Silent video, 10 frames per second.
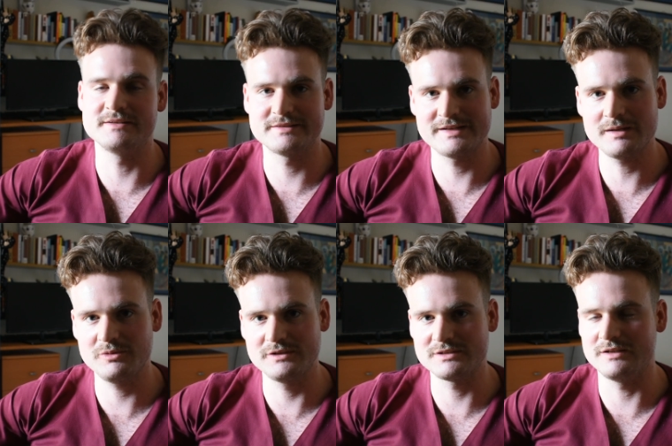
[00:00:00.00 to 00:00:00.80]

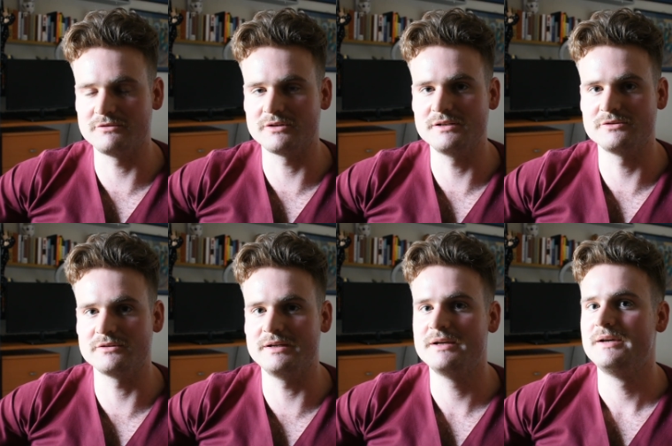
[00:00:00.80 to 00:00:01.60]
established liver
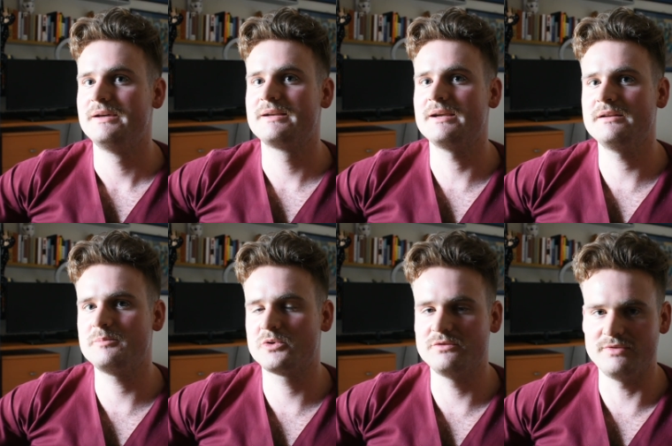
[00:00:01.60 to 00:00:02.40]
injury, can
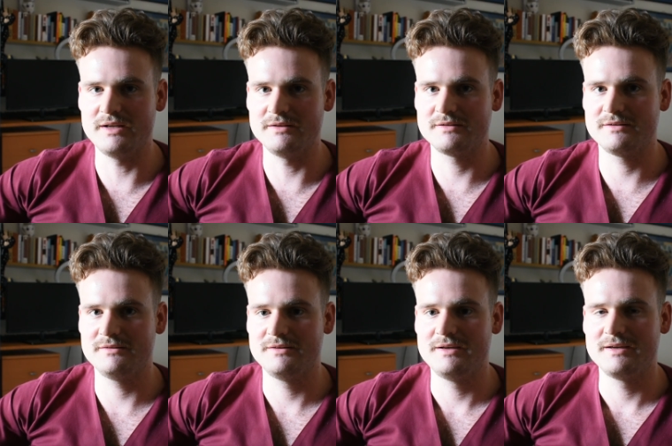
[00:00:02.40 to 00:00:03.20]
it prevent
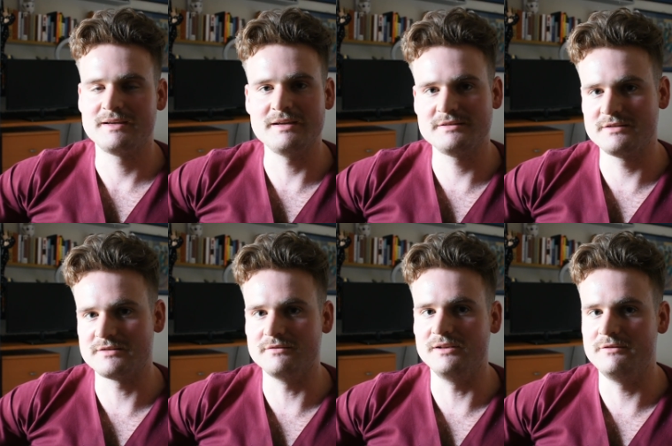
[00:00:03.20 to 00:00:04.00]
cases
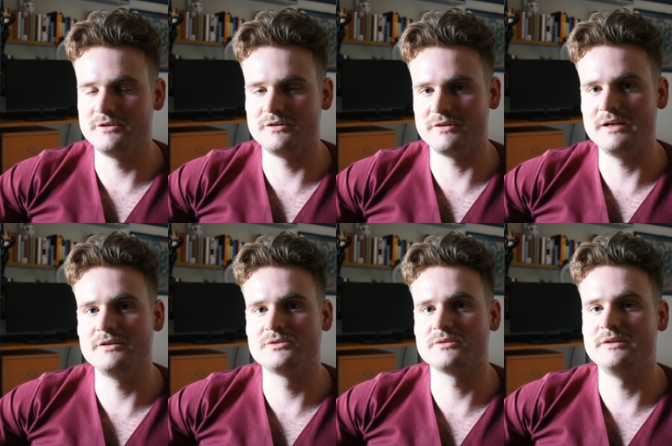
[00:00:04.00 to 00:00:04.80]
of liver
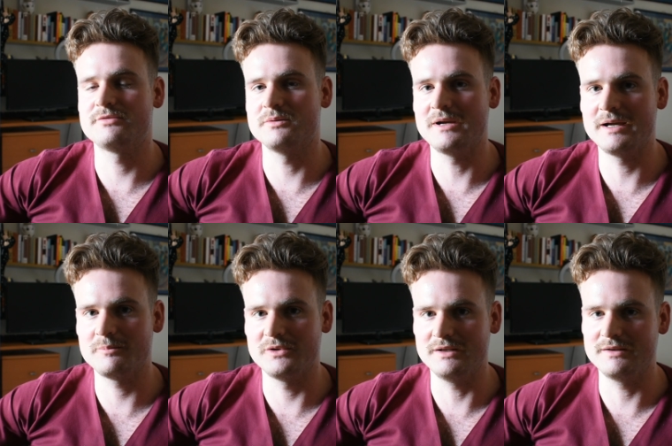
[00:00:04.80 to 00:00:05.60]
injury from
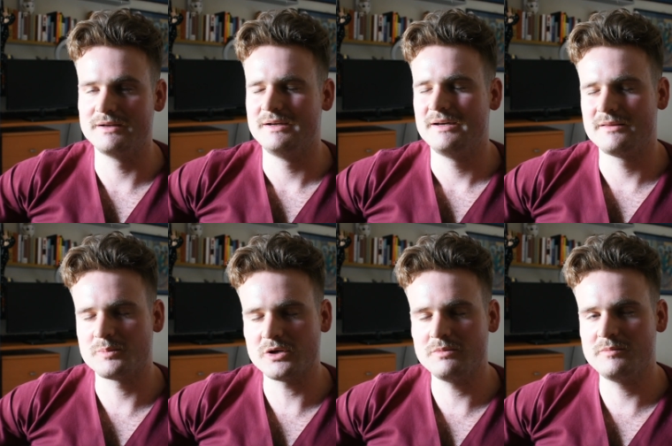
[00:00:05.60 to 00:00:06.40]
happening? And the
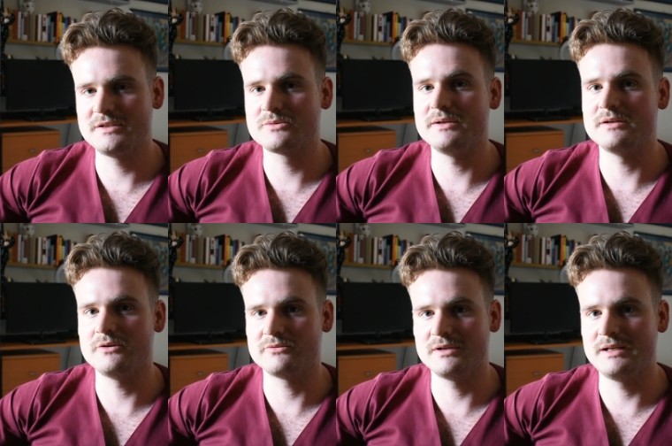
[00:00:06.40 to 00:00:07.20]
problem is we
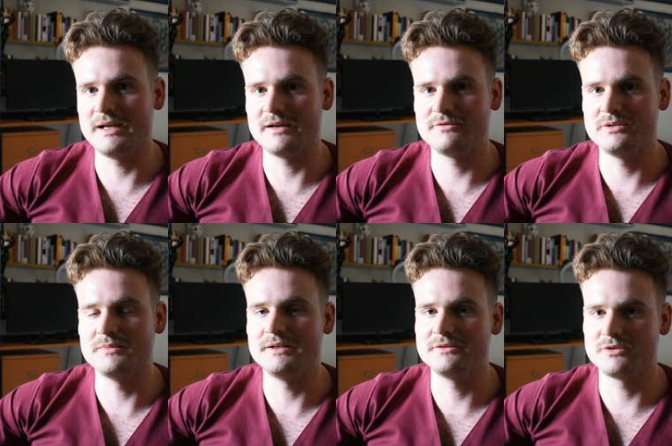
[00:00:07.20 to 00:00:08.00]
don't really have too
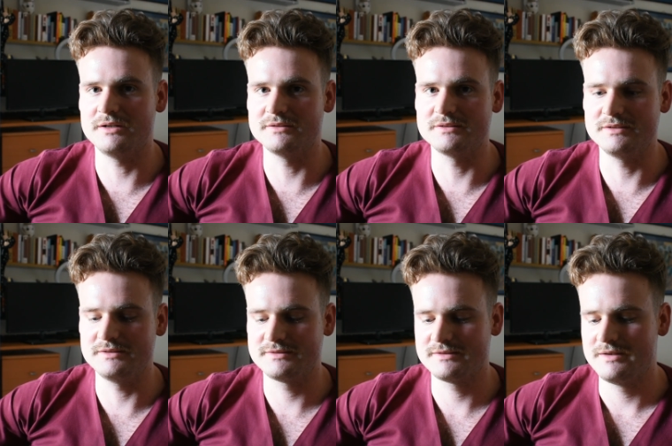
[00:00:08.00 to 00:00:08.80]
many trials on
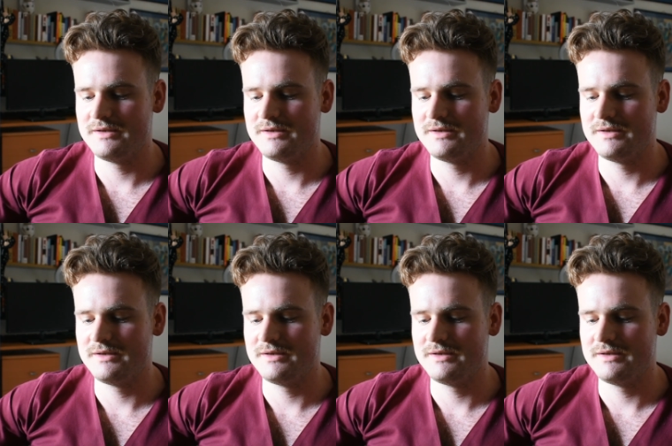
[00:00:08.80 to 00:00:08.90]
this.